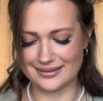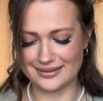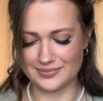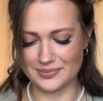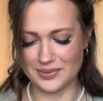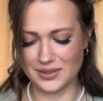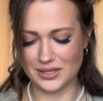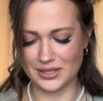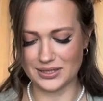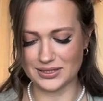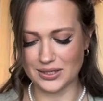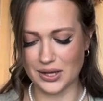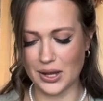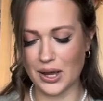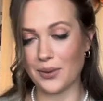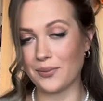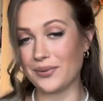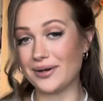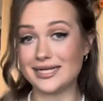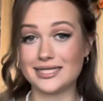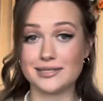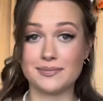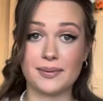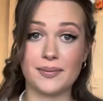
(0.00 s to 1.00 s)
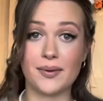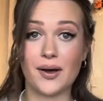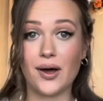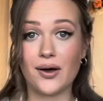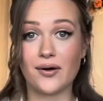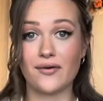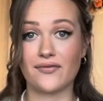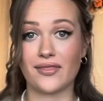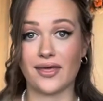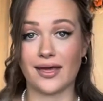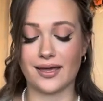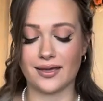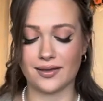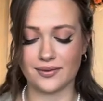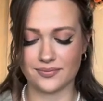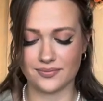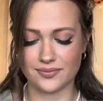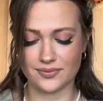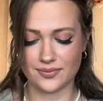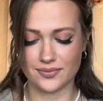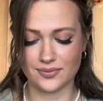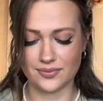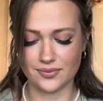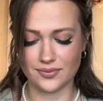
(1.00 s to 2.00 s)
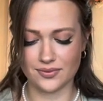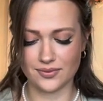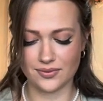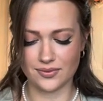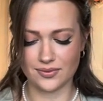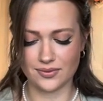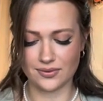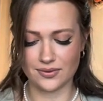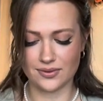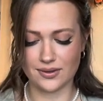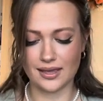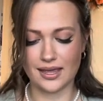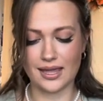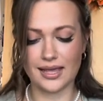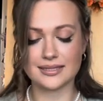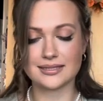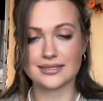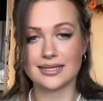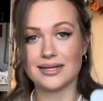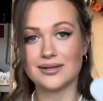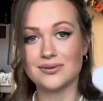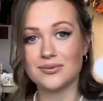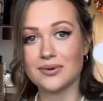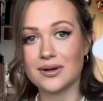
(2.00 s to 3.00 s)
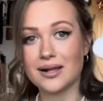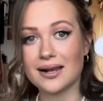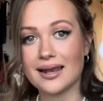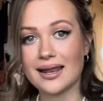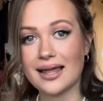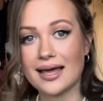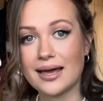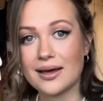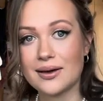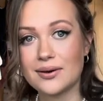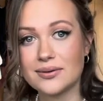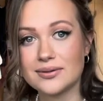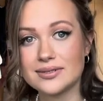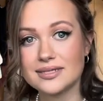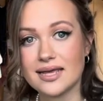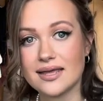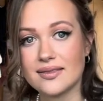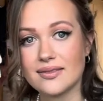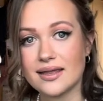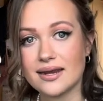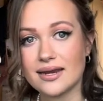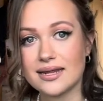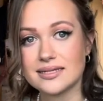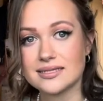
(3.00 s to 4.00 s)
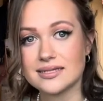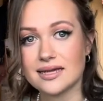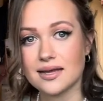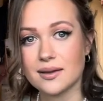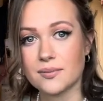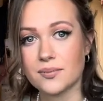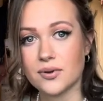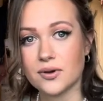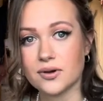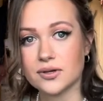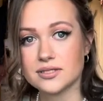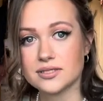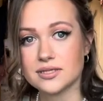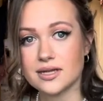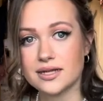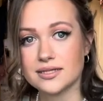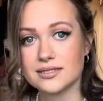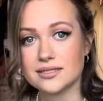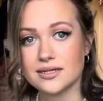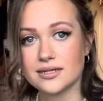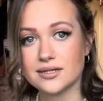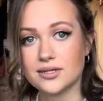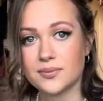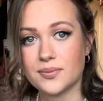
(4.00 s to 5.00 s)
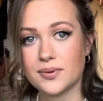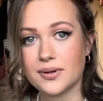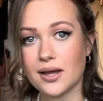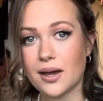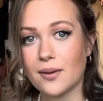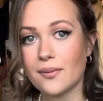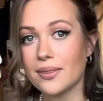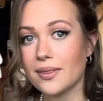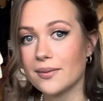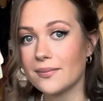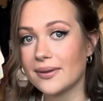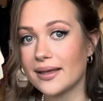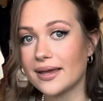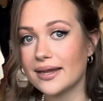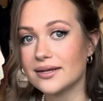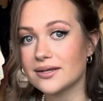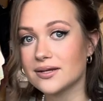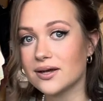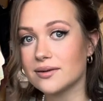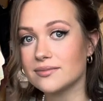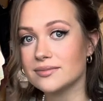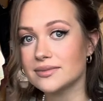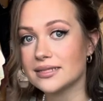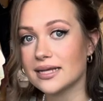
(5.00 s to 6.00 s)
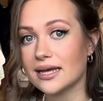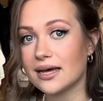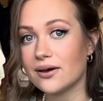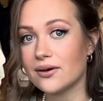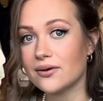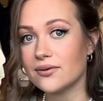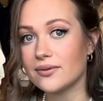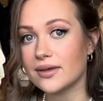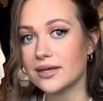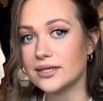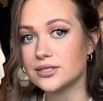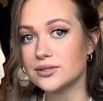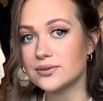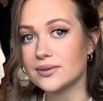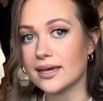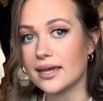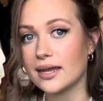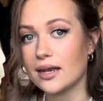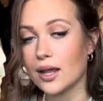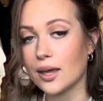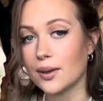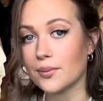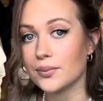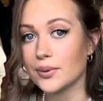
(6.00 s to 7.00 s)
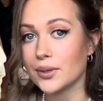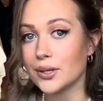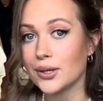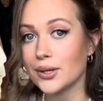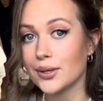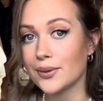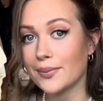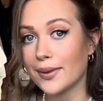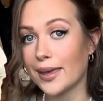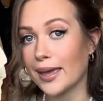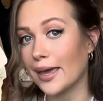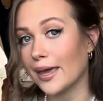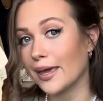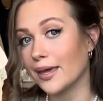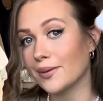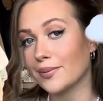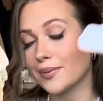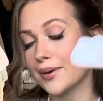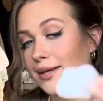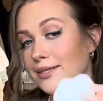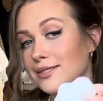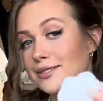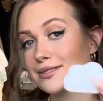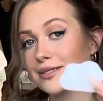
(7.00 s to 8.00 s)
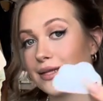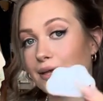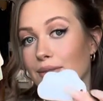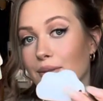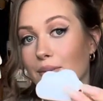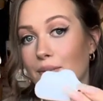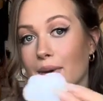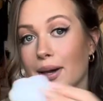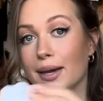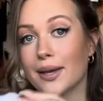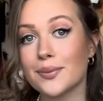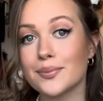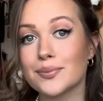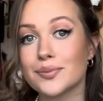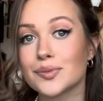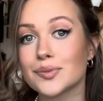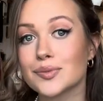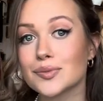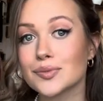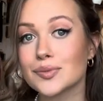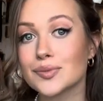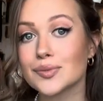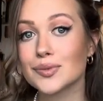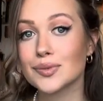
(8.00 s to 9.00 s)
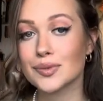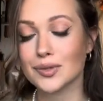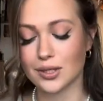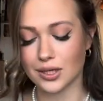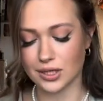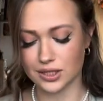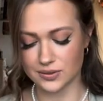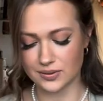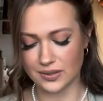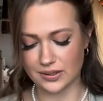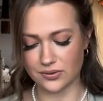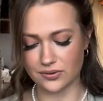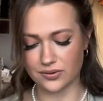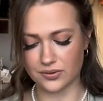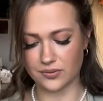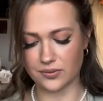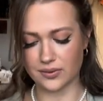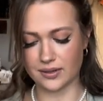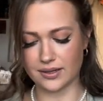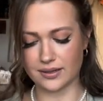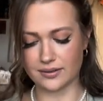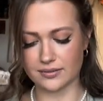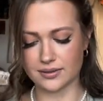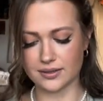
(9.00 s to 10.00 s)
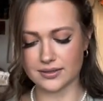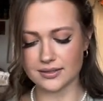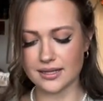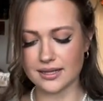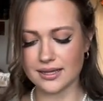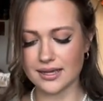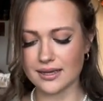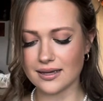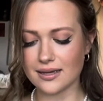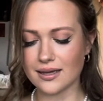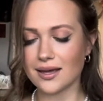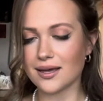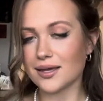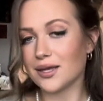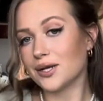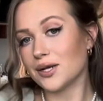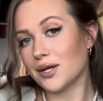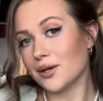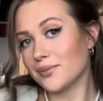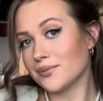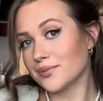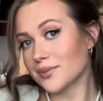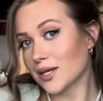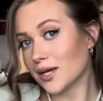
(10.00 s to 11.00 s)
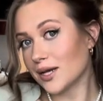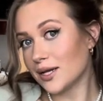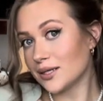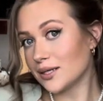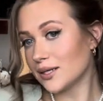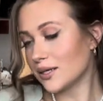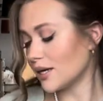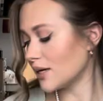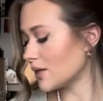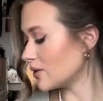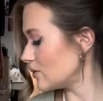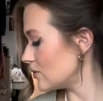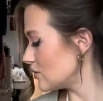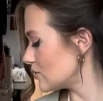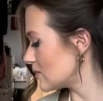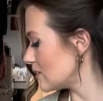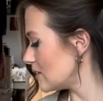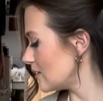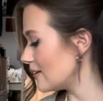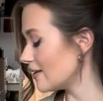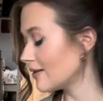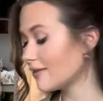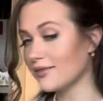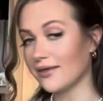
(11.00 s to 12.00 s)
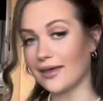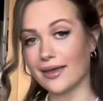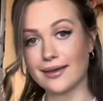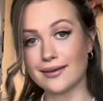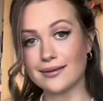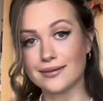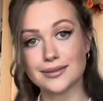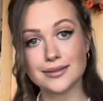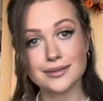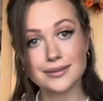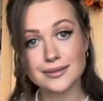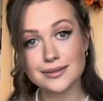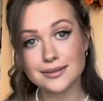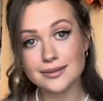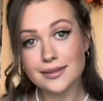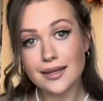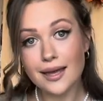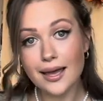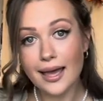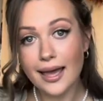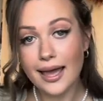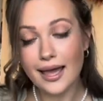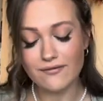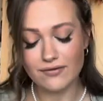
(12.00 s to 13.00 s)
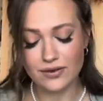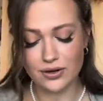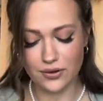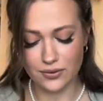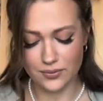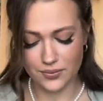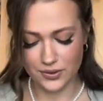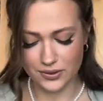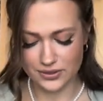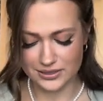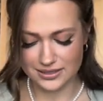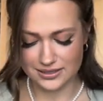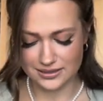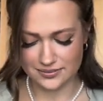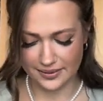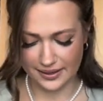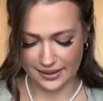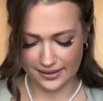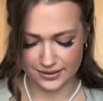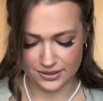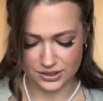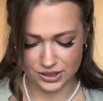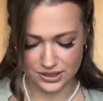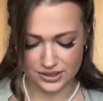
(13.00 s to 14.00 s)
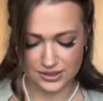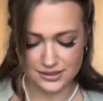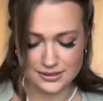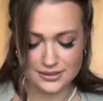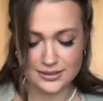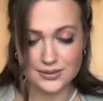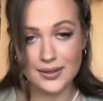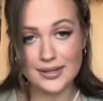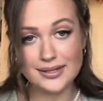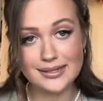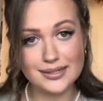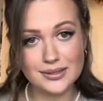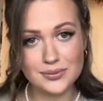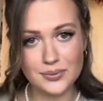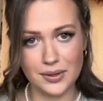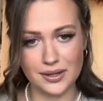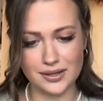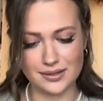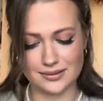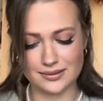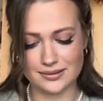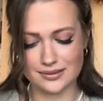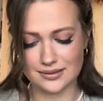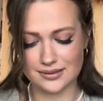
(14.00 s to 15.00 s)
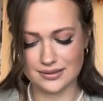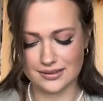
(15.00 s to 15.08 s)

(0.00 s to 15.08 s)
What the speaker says: because I wanted to be part of that. It's a little cloud and then it's like a box cutter and you put it up and the blade comes out. They do it in like blue, pink, but I just like the white. So I got the white. I like it, you know, I order a lot of things. I have a lot of boxes and packages, so I need one.